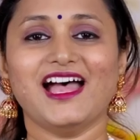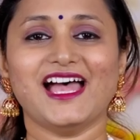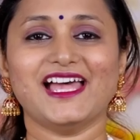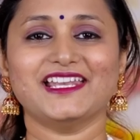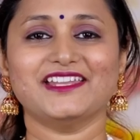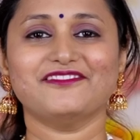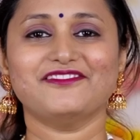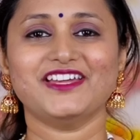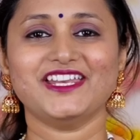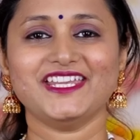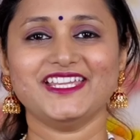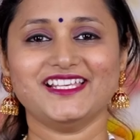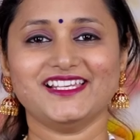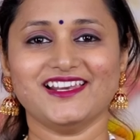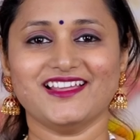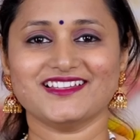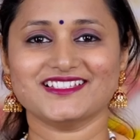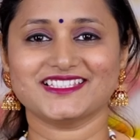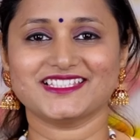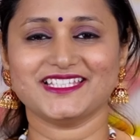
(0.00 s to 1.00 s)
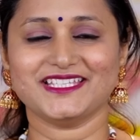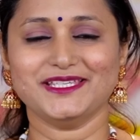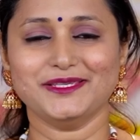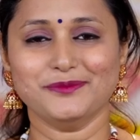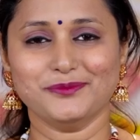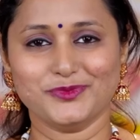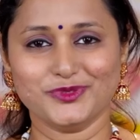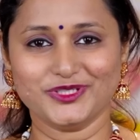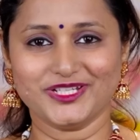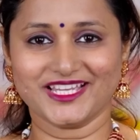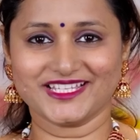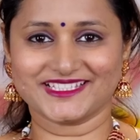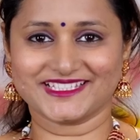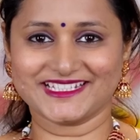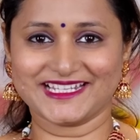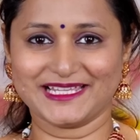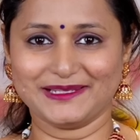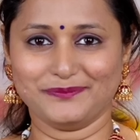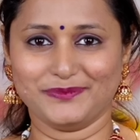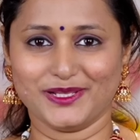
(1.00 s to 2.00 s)
and a very classy butta
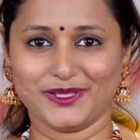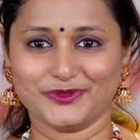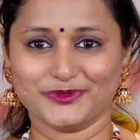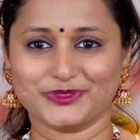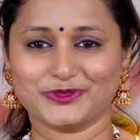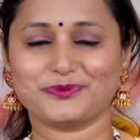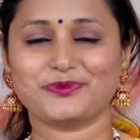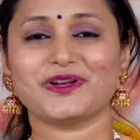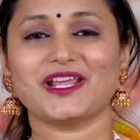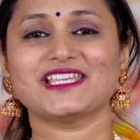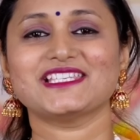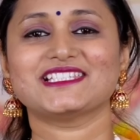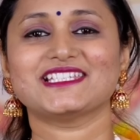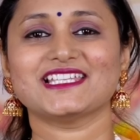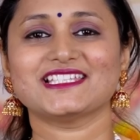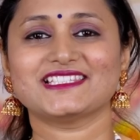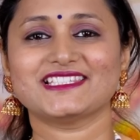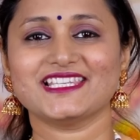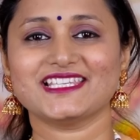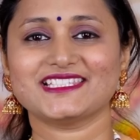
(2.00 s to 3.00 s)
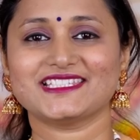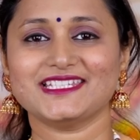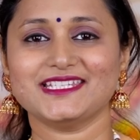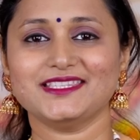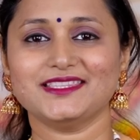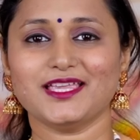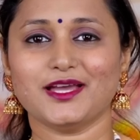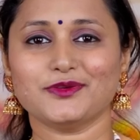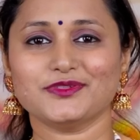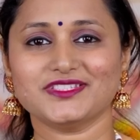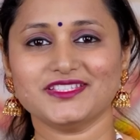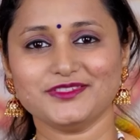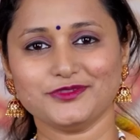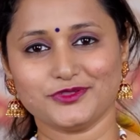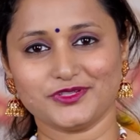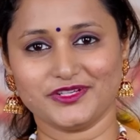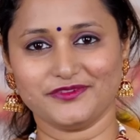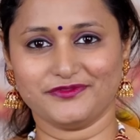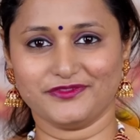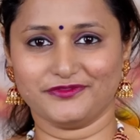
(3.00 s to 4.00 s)
style blouse priced at
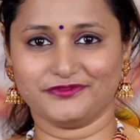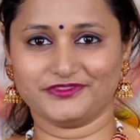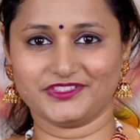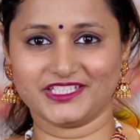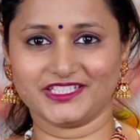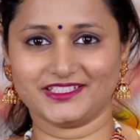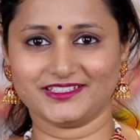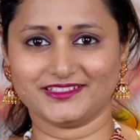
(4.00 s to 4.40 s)
16,350.